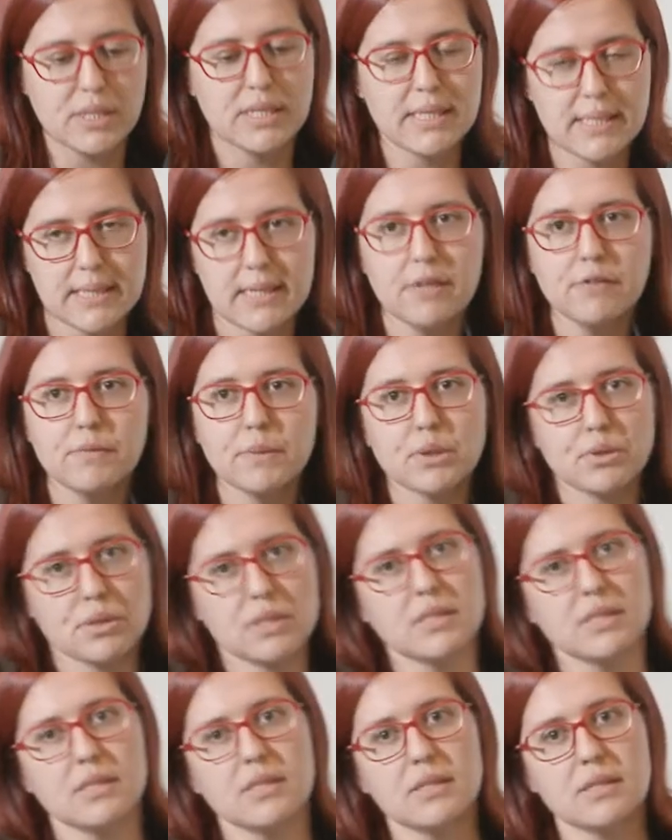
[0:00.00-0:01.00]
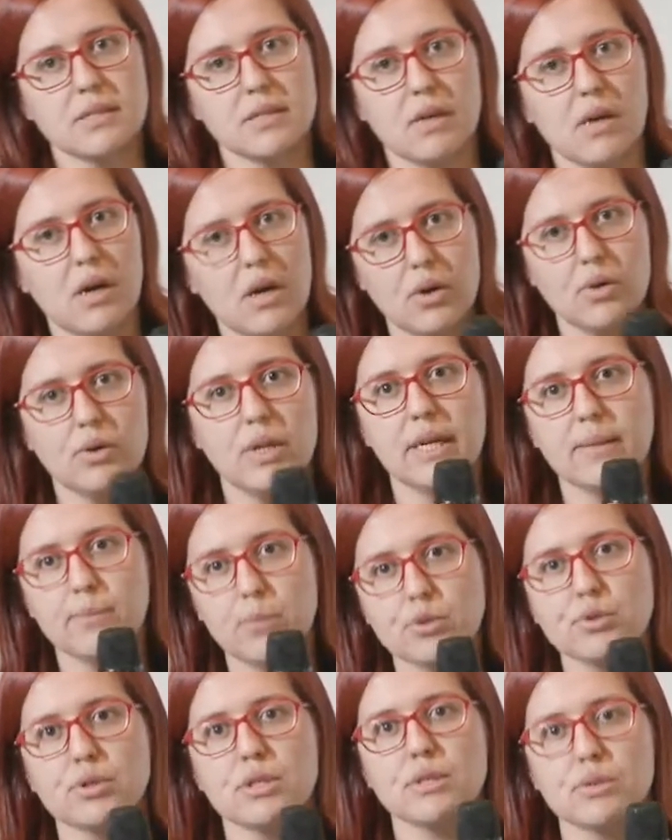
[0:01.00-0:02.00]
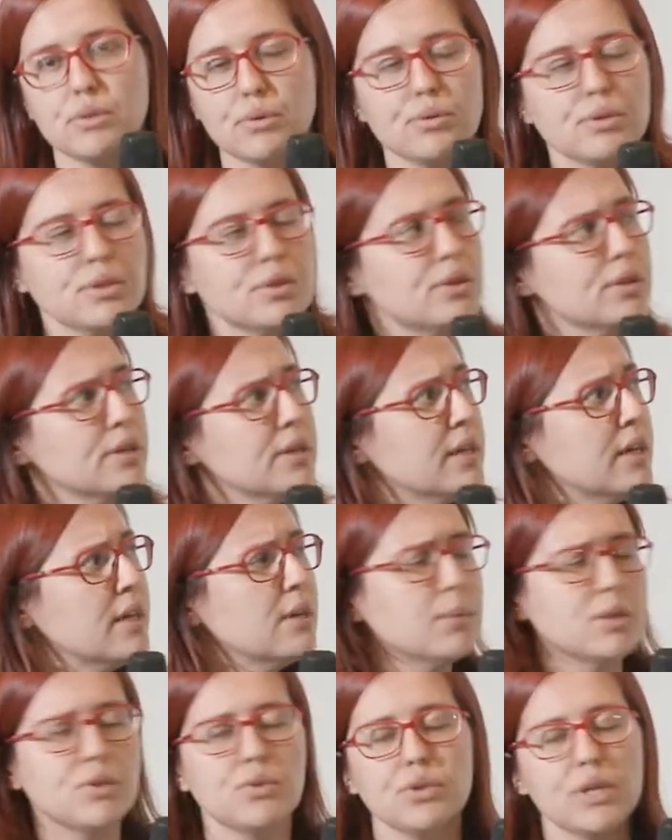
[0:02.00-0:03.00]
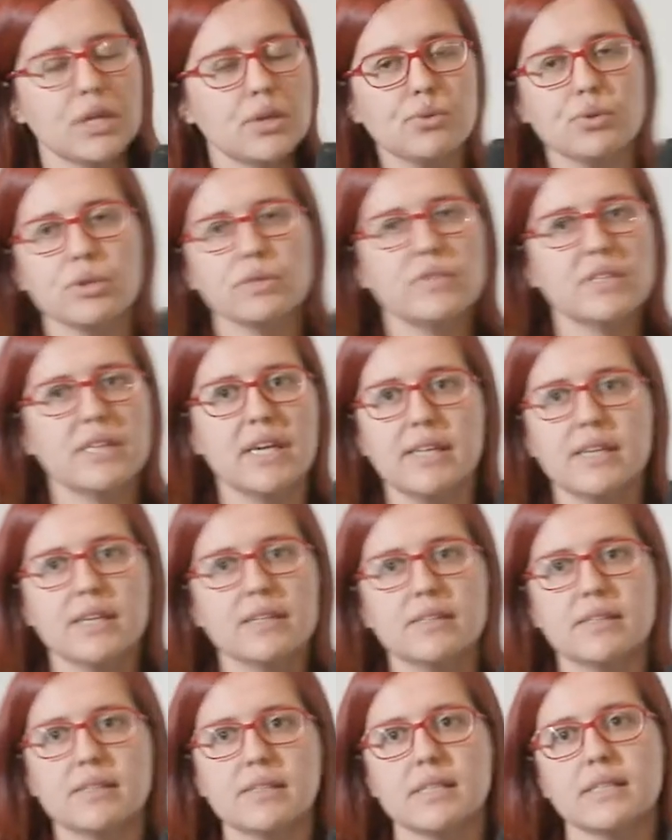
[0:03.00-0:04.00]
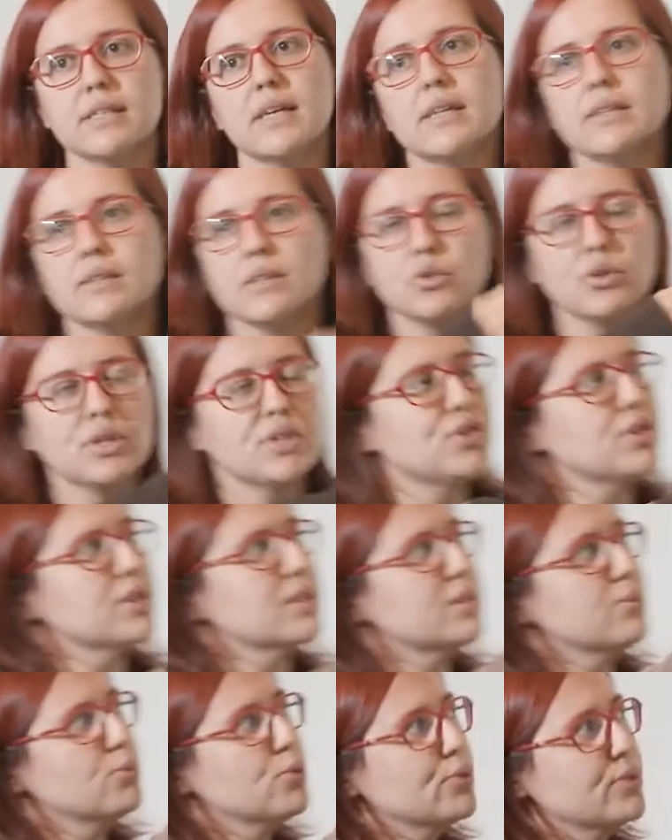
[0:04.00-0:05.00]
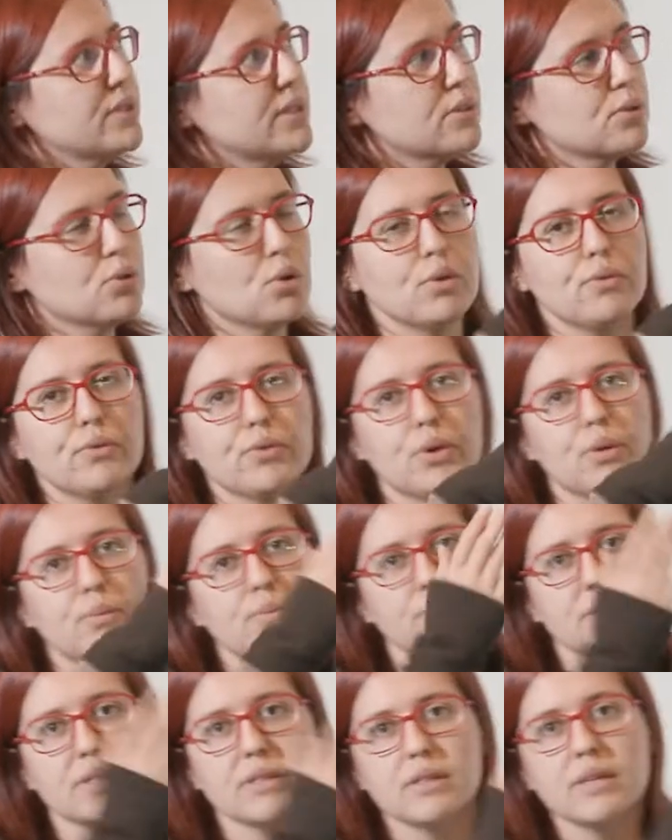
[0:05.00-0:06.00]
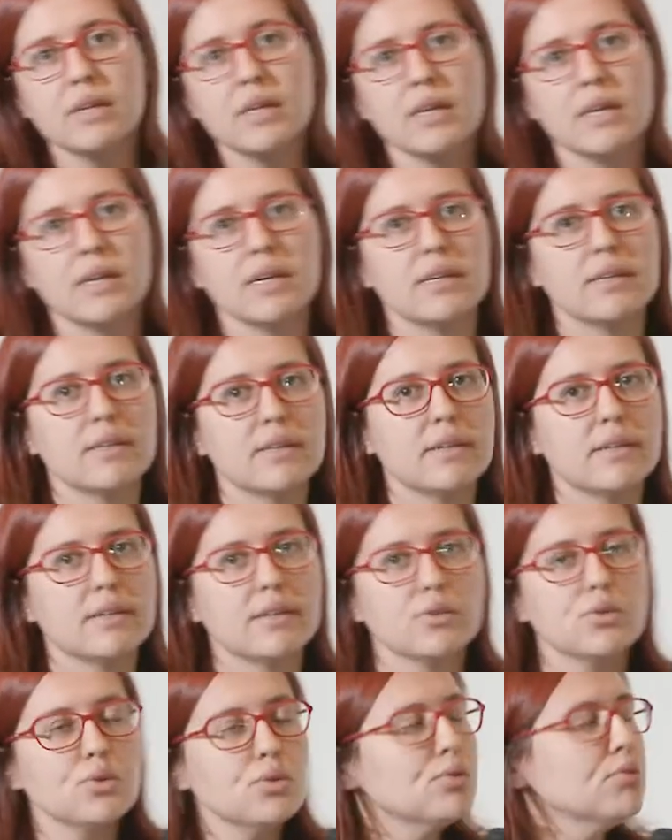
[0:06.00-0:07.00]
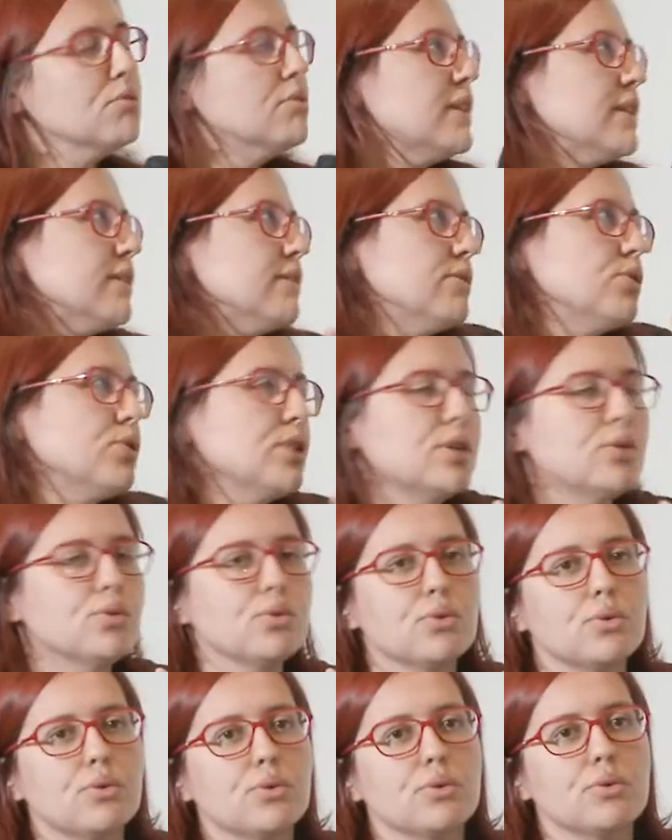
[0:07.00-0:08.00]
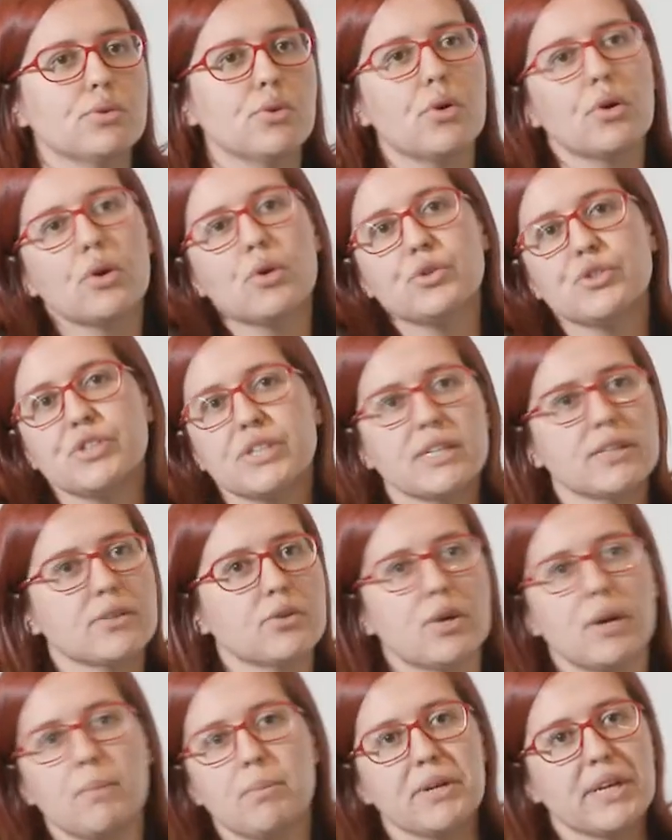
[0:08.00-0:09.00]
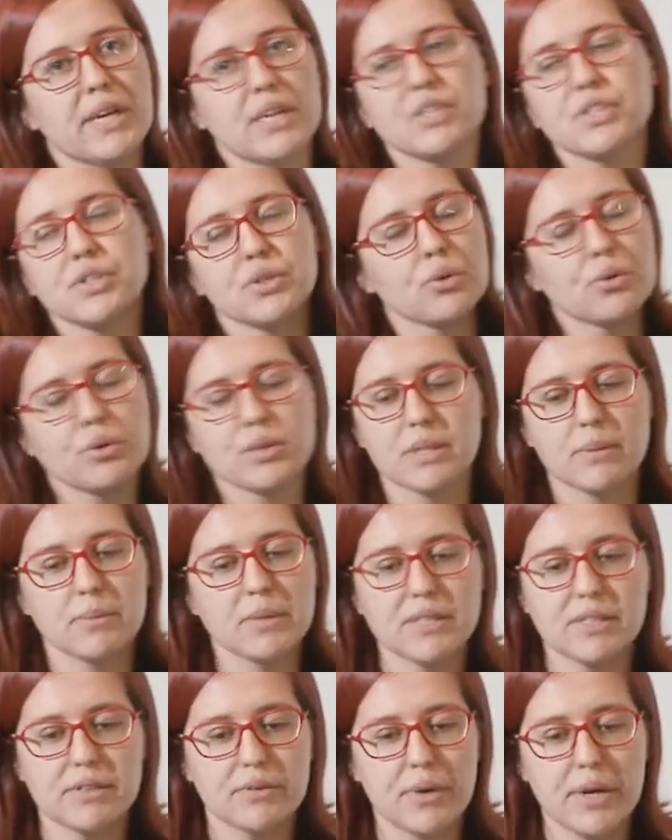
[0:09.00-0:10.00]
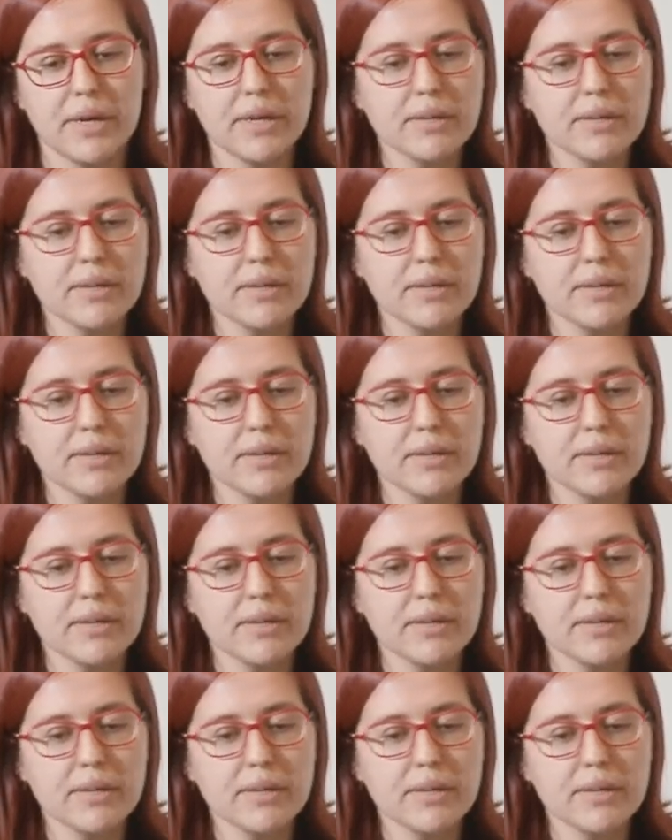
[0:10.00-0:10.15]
itself because it's not our like Postgres function, but you can do it with any other thing, and you can just remove this role from the tool, and you can do your logic in your application or some other way.